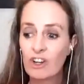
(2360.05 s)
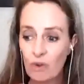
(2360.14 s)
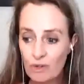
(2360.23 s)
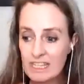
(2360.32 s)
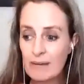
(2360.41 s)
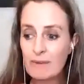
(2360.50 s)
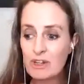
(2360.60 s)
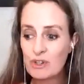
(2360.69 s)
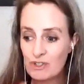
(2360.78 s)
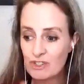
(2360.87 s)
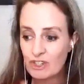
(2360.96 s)
or someone
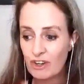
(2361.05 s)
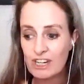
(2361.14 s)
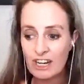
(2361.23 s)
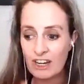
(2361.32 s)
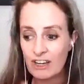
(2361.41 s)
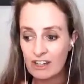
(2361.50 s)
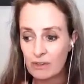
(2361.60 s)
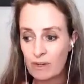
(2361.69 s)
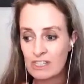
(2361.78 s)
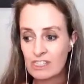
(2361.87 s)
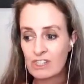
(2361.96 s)
who's going along and
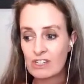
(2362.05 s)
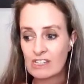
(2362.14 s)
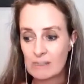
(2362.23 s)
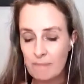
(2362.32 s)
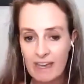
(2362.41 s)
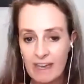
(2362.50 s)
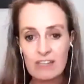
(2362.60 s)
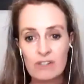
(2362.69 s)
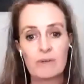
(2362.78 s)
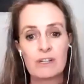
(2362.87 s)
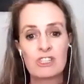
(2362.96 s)
wants to
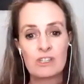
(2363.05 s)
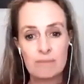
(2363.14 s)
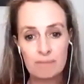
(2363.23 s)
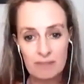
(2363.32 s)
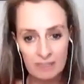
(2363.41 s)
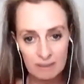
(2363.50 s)
expand or wants to